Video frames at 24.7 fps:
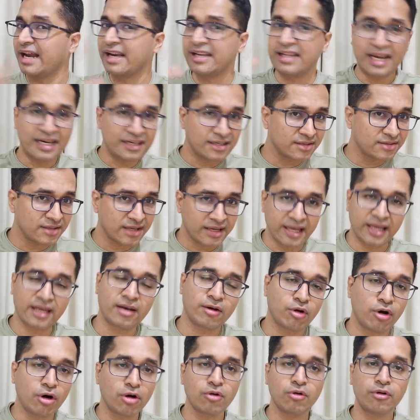And that is,
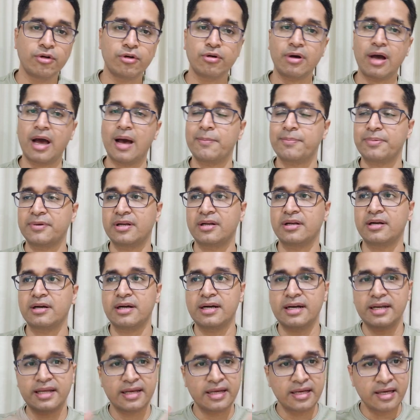again, not going to happen in
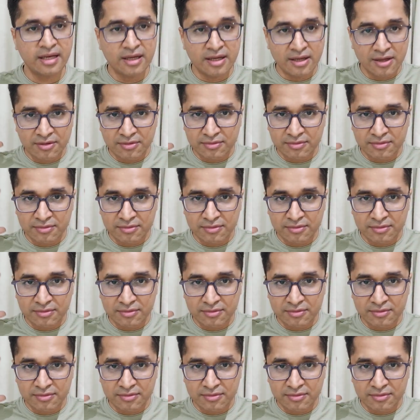a day.